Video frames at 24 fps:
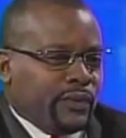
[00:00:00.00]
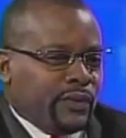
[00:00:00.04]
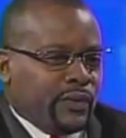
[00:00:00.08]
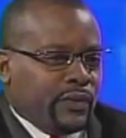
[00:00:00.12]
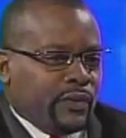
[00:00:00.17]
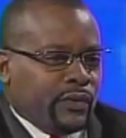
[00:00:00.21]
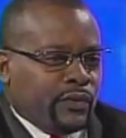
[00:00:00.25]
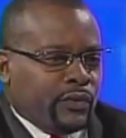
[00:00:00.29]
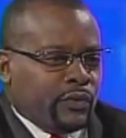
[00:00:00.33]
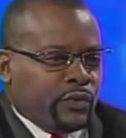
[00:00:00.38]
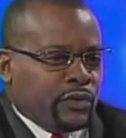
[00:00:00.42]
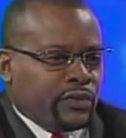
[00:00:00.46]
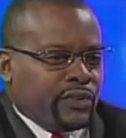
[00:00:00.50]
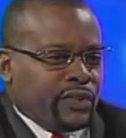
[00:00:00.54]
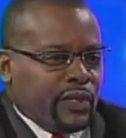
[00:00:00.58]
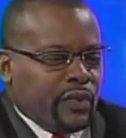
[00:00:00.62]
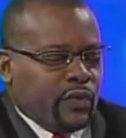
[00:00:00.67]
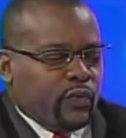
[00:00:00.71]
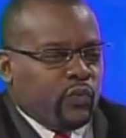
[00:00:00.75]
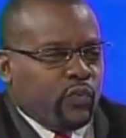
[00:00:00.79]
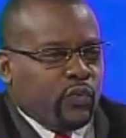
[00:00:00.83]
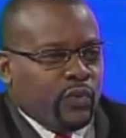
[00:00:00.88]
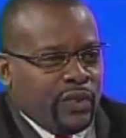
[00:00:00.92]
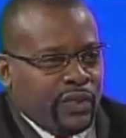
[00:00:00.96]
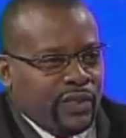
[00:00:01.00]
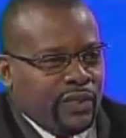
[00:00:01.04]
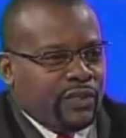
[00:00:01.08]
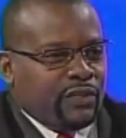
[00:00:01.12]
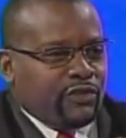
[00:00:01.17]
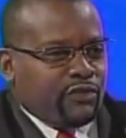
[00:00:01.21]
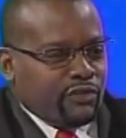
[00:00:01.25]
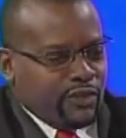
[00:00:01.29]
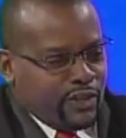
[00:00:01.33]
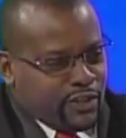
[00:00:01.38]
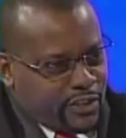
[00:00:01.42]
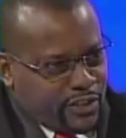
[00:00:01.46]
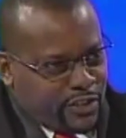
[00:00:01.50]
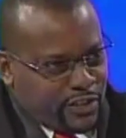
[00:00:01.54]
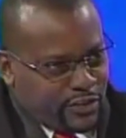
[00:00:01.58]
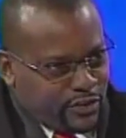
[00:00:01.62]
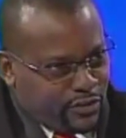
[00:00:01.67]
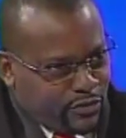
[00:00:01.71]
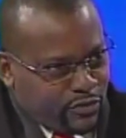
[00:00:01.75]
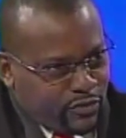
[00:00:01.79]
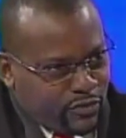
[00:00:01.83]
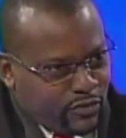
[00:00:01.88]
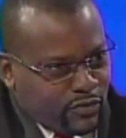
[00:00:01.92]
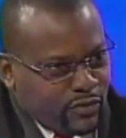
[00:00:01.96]
you say we crush
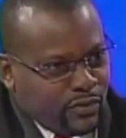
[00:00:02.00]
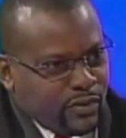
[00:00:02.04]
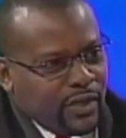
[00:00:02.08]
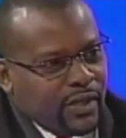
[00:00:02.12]
you.